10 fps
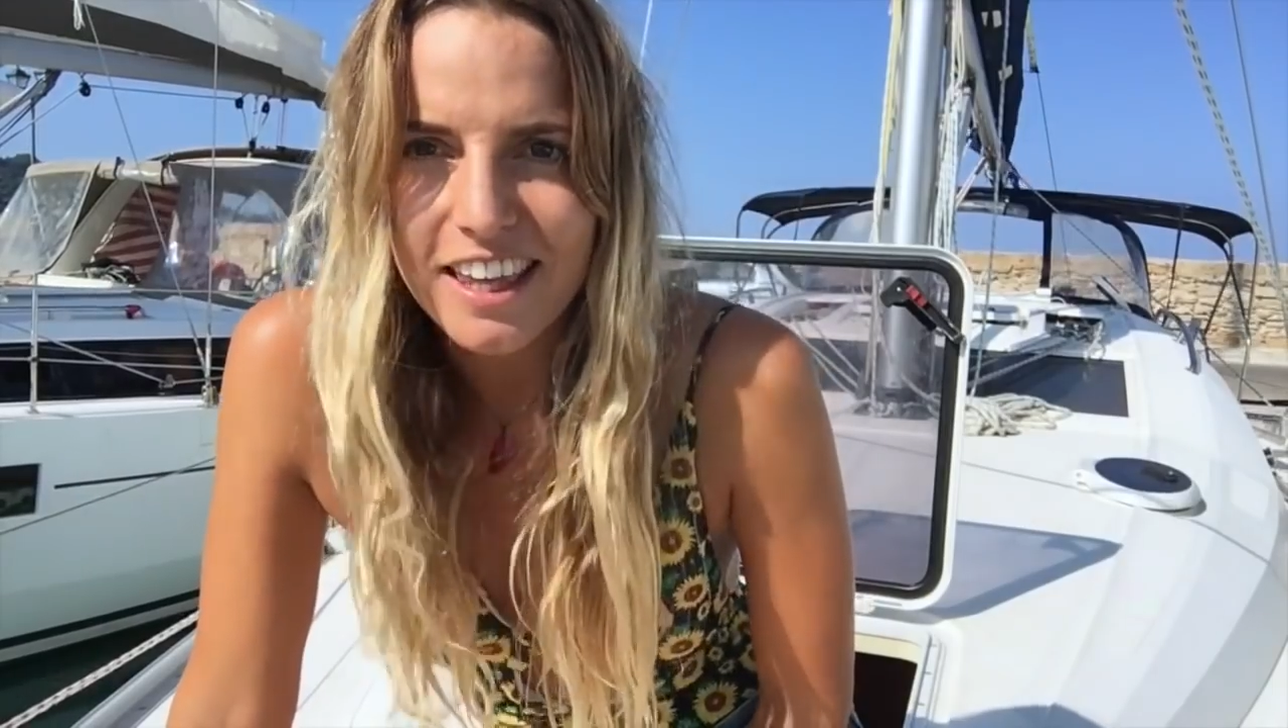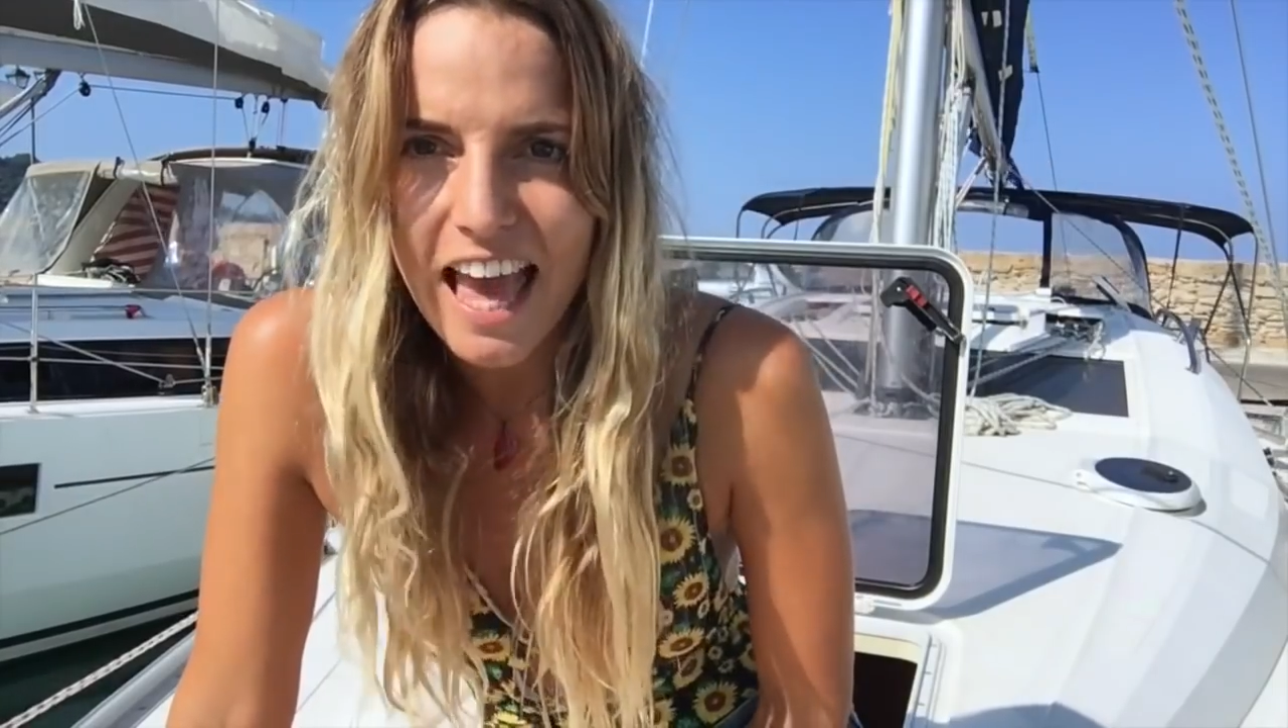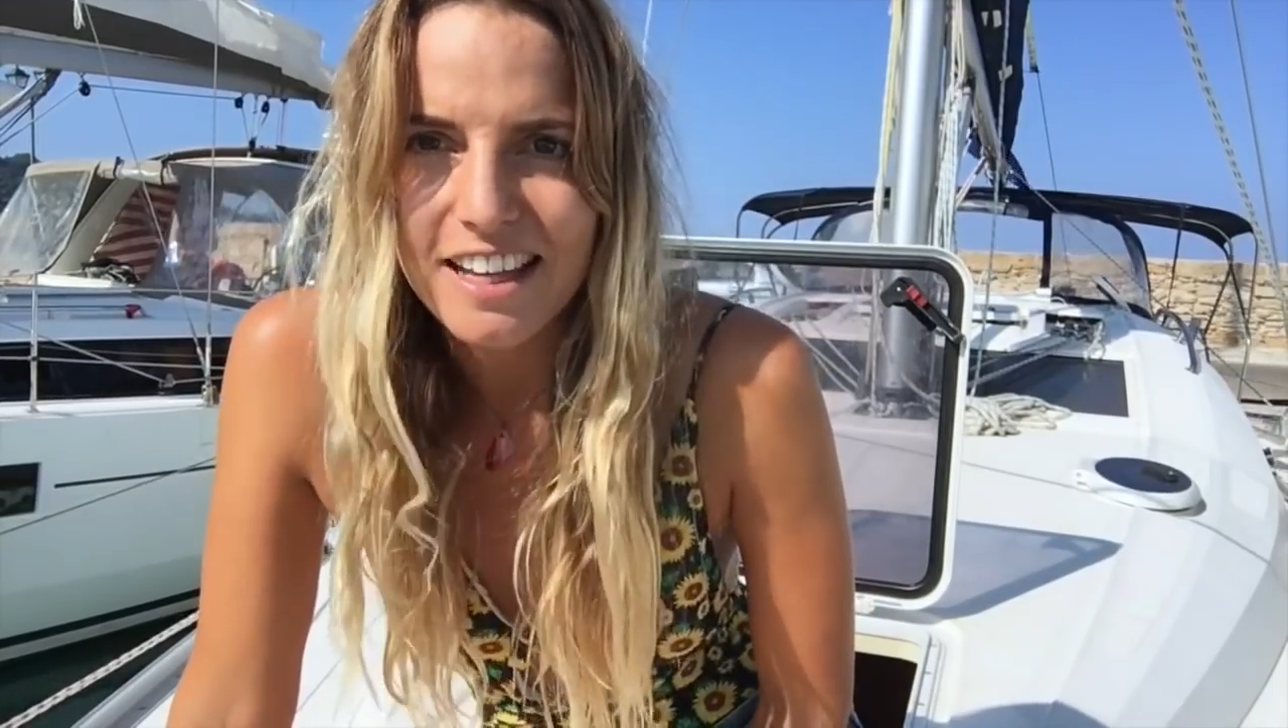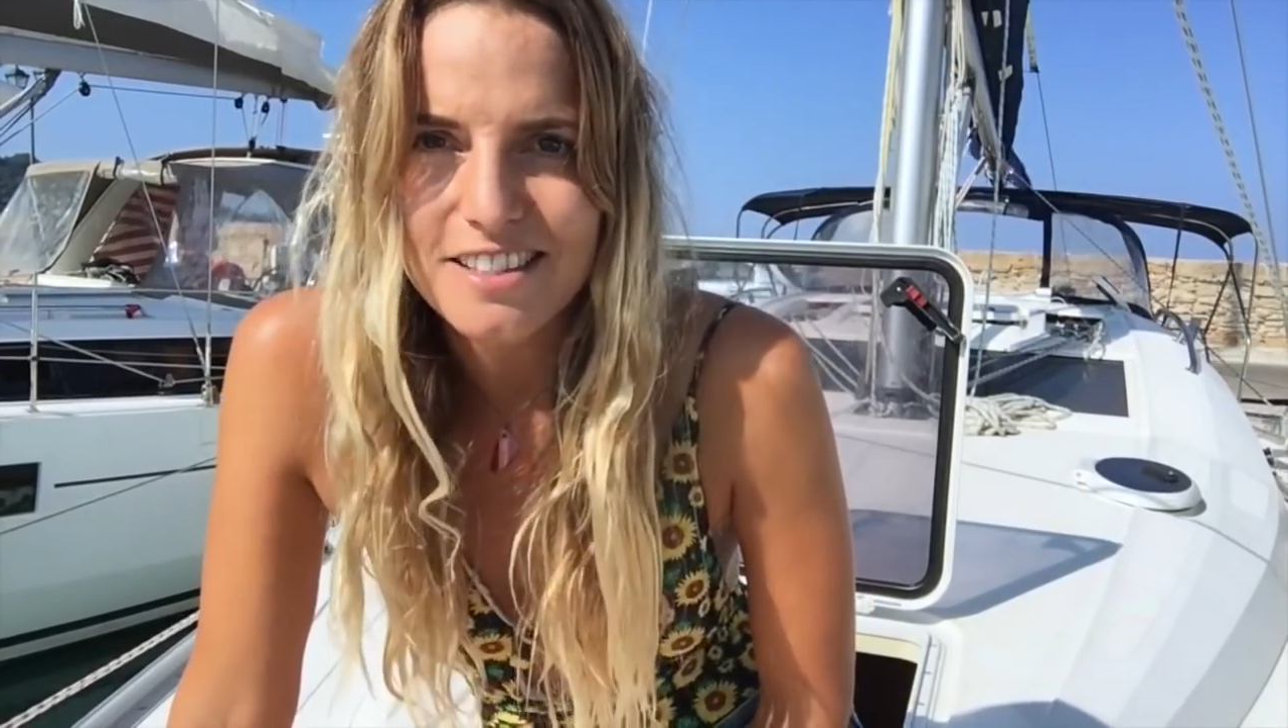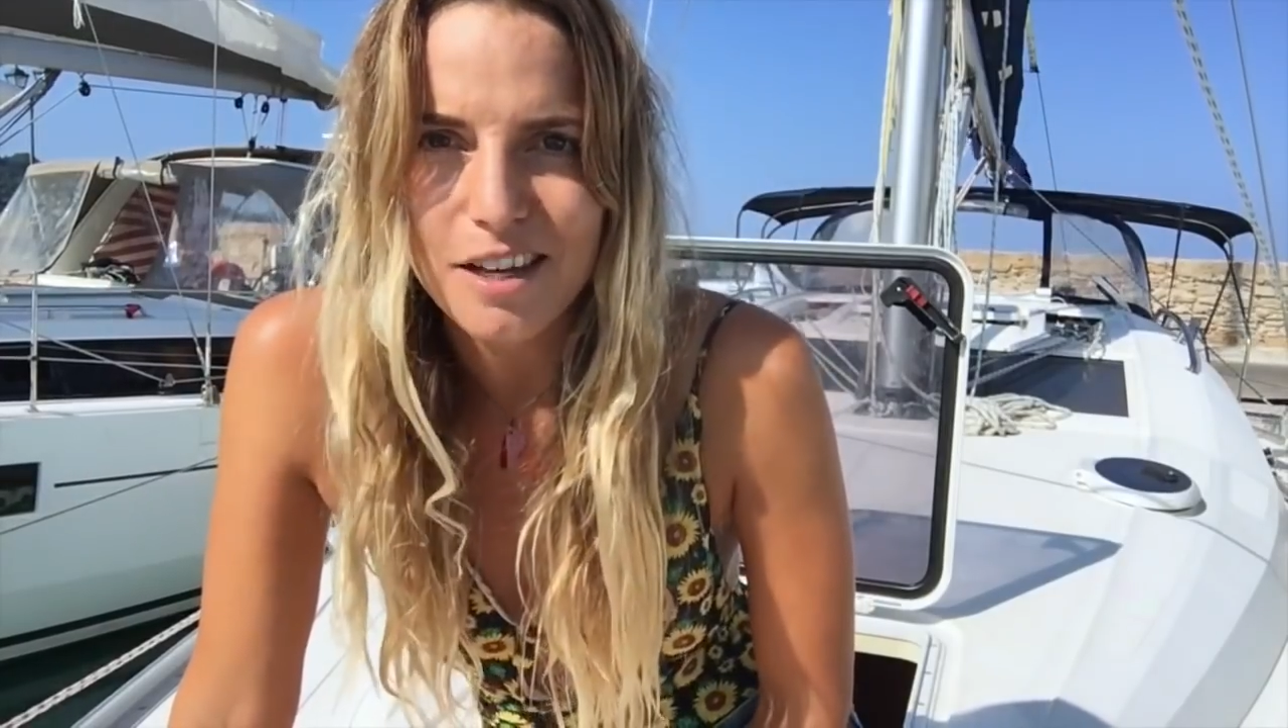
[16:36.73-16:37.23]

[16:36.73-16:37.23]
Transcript: can